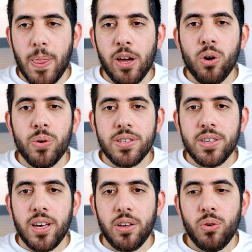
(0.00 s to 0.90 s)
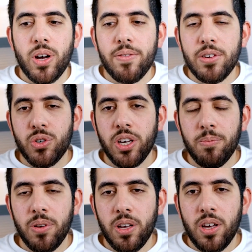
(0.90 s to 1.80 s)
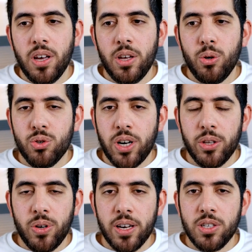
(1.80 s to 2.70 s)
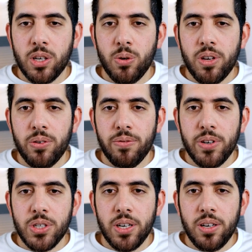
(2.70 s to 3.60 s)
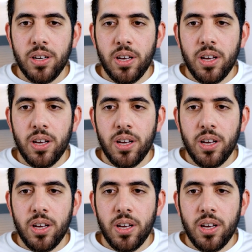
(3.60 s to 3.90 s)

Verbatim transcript: i always say you have a dream you try to execute on your vision